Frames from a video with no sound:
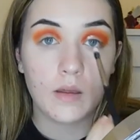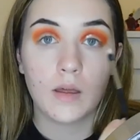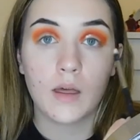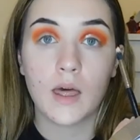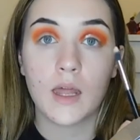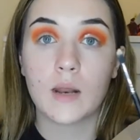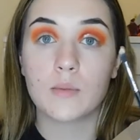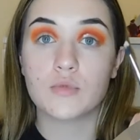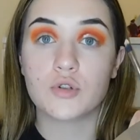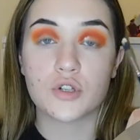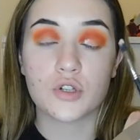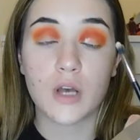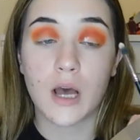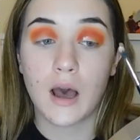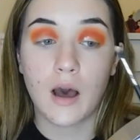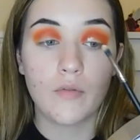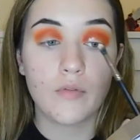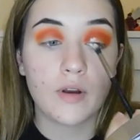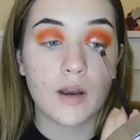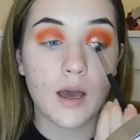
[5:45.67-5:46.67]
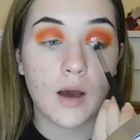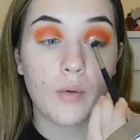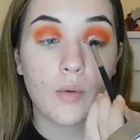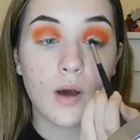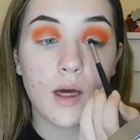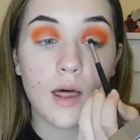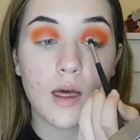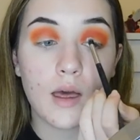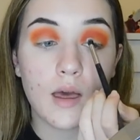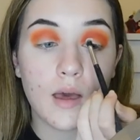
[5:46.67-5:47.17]
And I'm just carving out
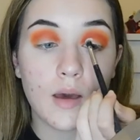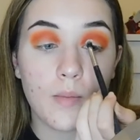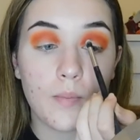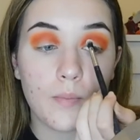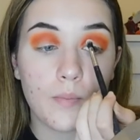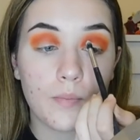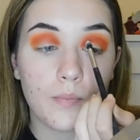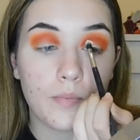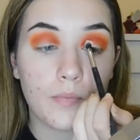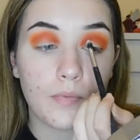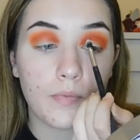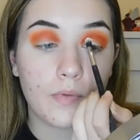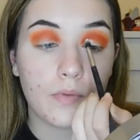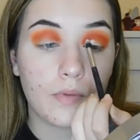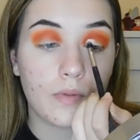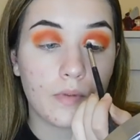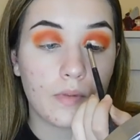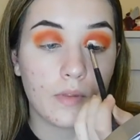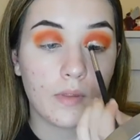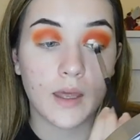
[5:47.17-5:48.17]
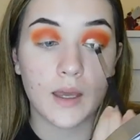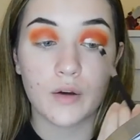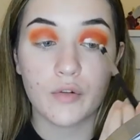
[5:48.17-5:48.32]
like